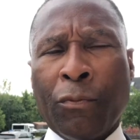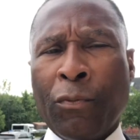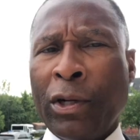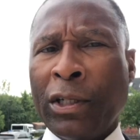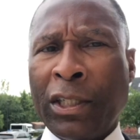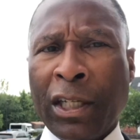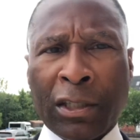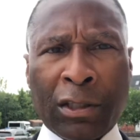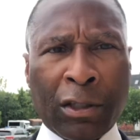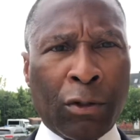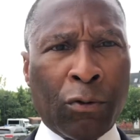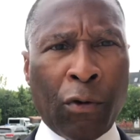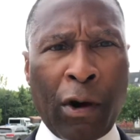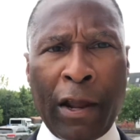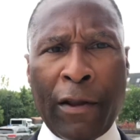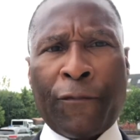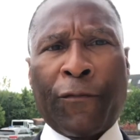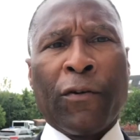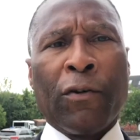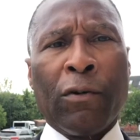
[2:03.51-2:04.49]
We're just
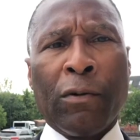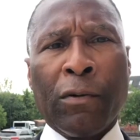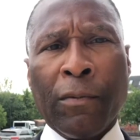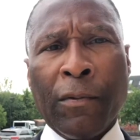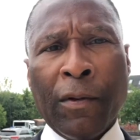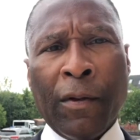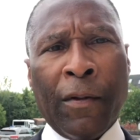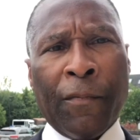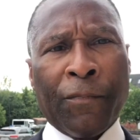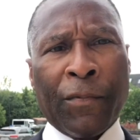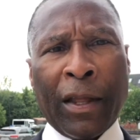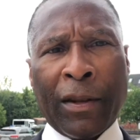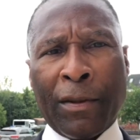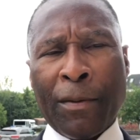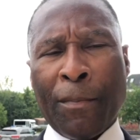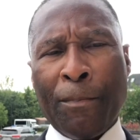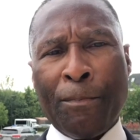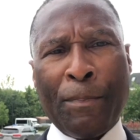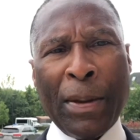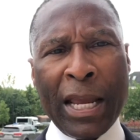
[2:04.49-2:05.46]
grateful that
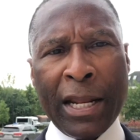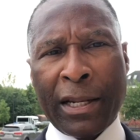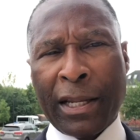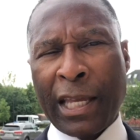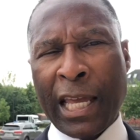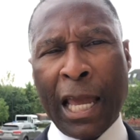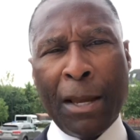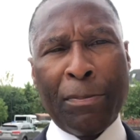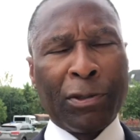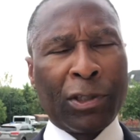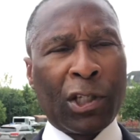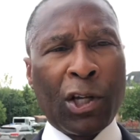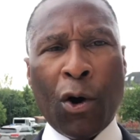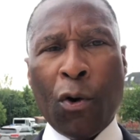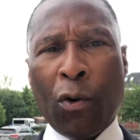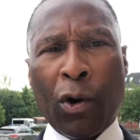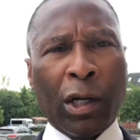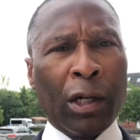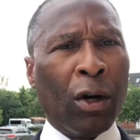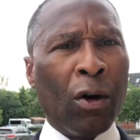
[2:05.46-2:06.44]
the beat keeps
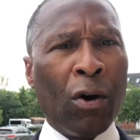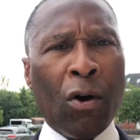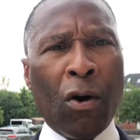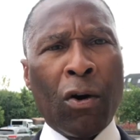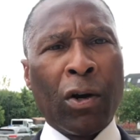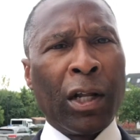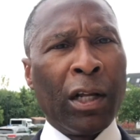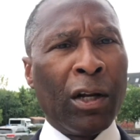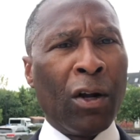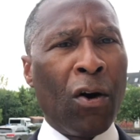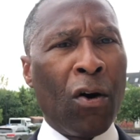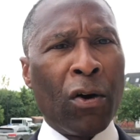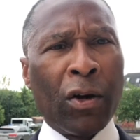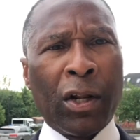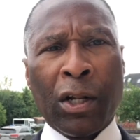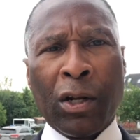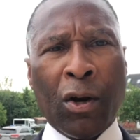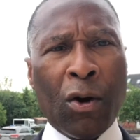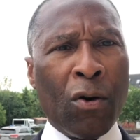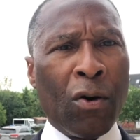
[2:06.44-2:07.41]
going on and on
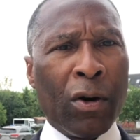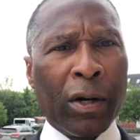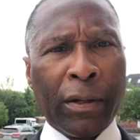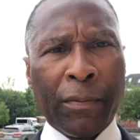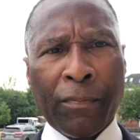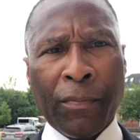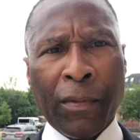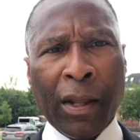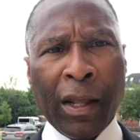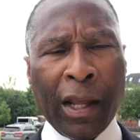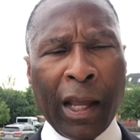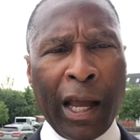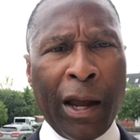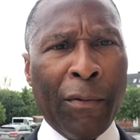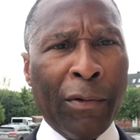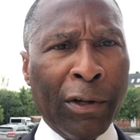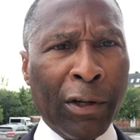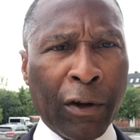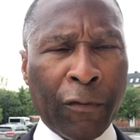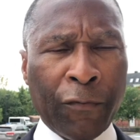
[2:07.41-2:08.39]
and on.
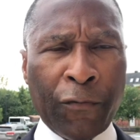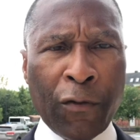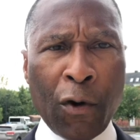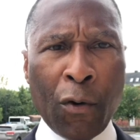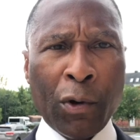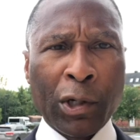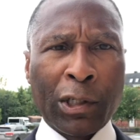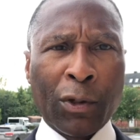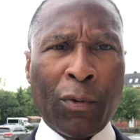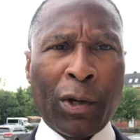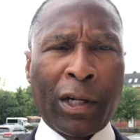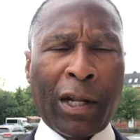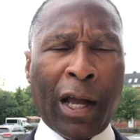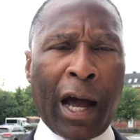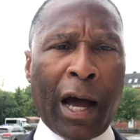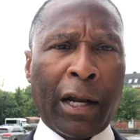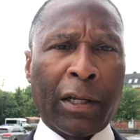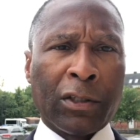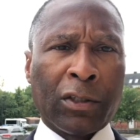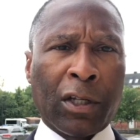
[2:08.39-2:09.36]
And we look forward to what
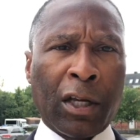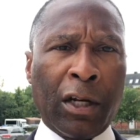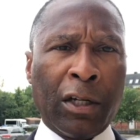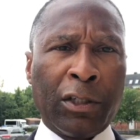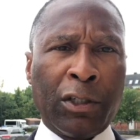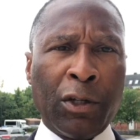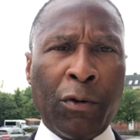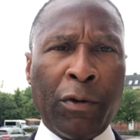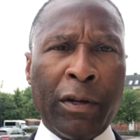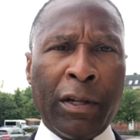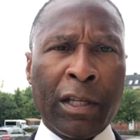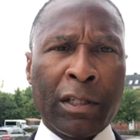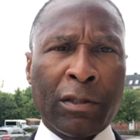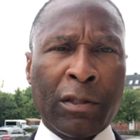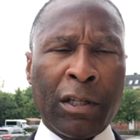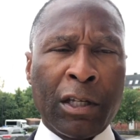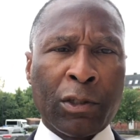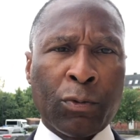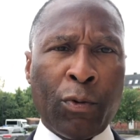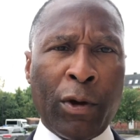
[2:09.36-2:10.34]
God is going to do in
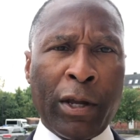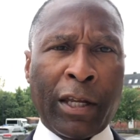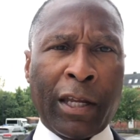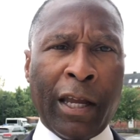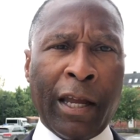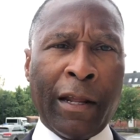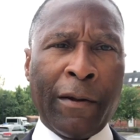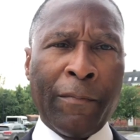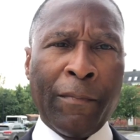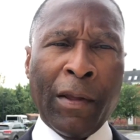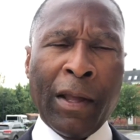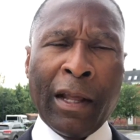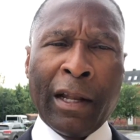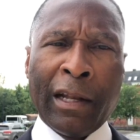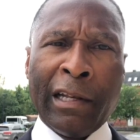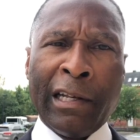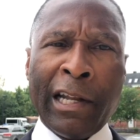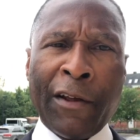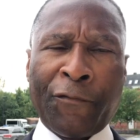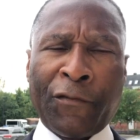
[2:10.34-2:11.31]
this weekend.
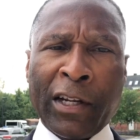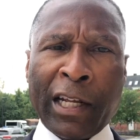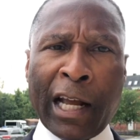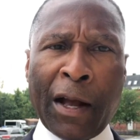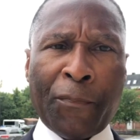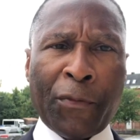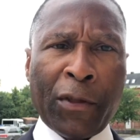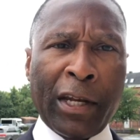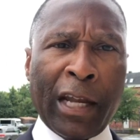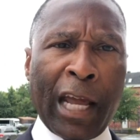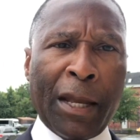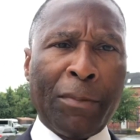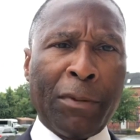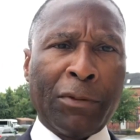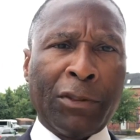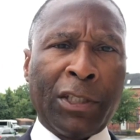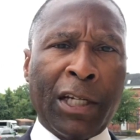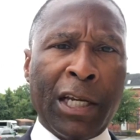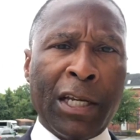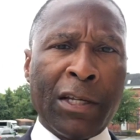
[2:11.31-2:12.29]
Lifting up the name
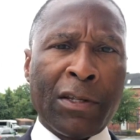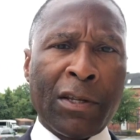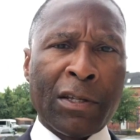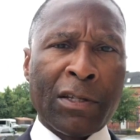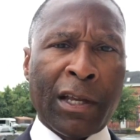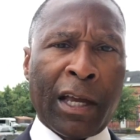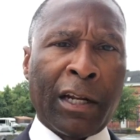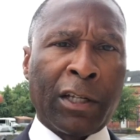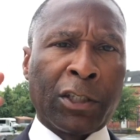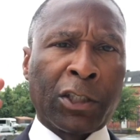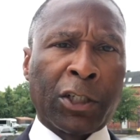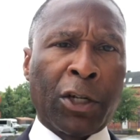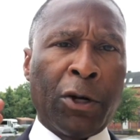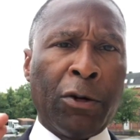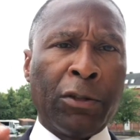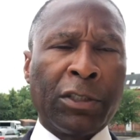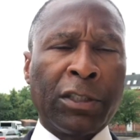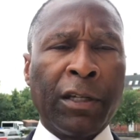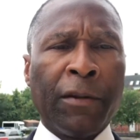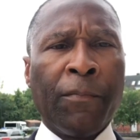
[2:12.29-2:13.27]
of Jesus at a
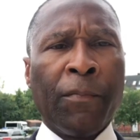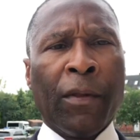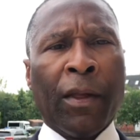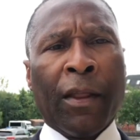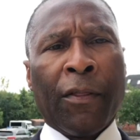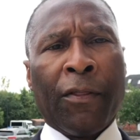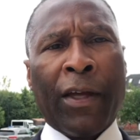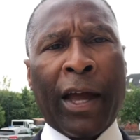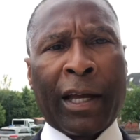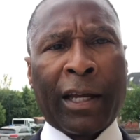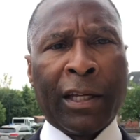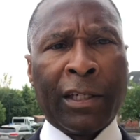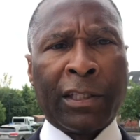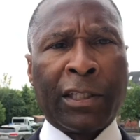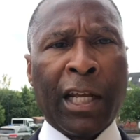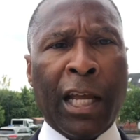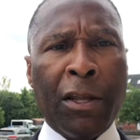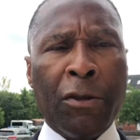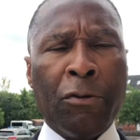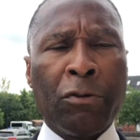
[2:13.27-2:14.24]
church that
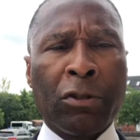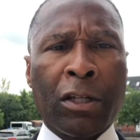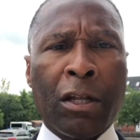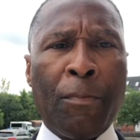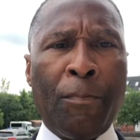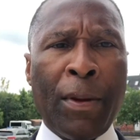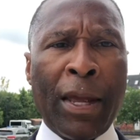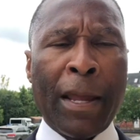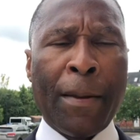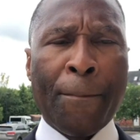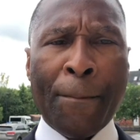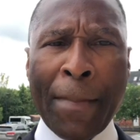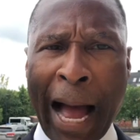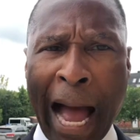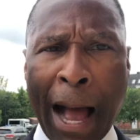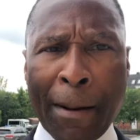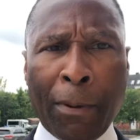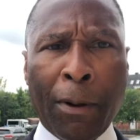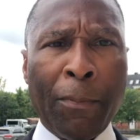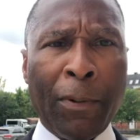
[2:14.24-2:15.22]
continues to be
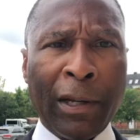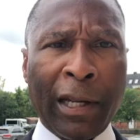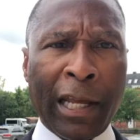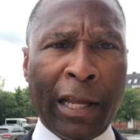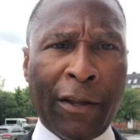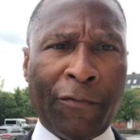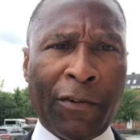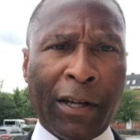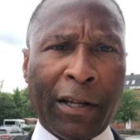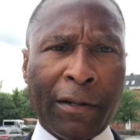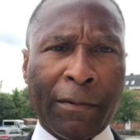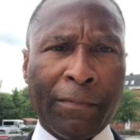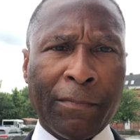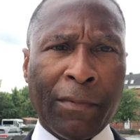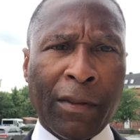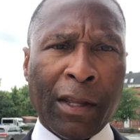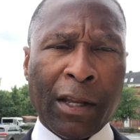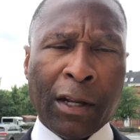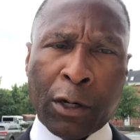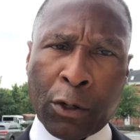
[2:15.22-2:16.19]
Bible-believing,
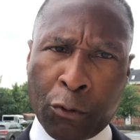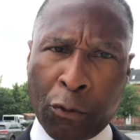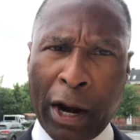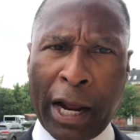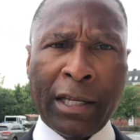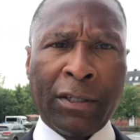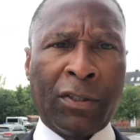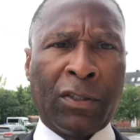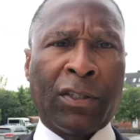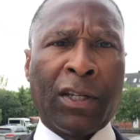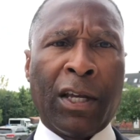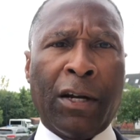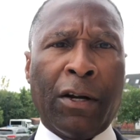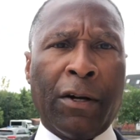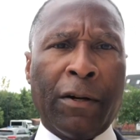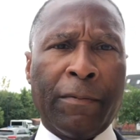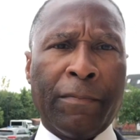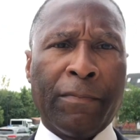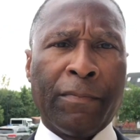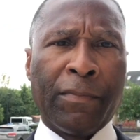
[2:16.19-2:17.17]

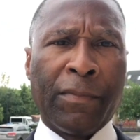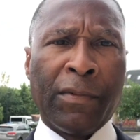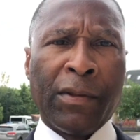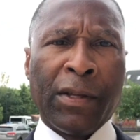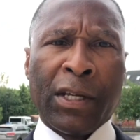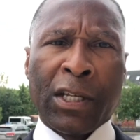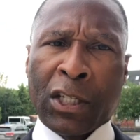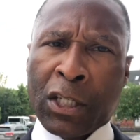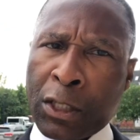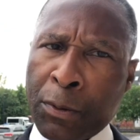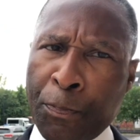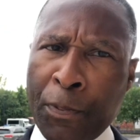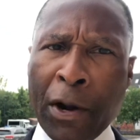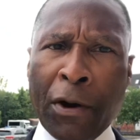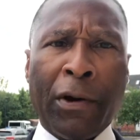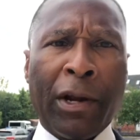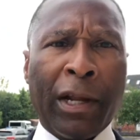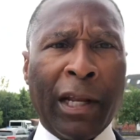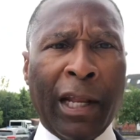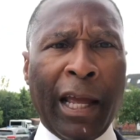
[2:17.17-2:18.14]
Christ-centered,
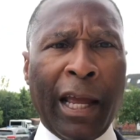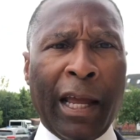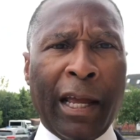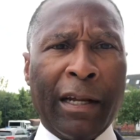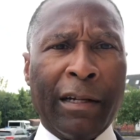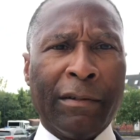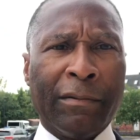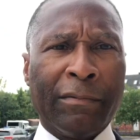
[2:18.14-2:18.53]
Spirit-led.